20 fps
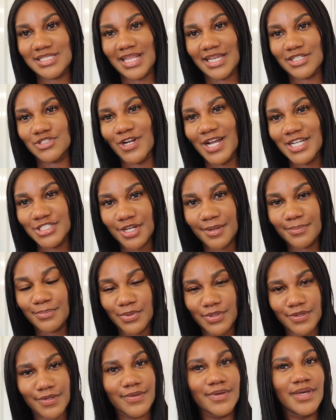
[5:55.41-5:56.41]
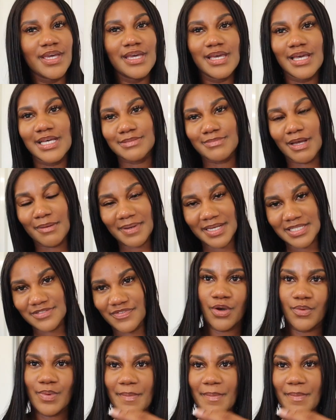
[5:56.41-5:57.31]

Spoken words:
Like dry shampoo is my best friend.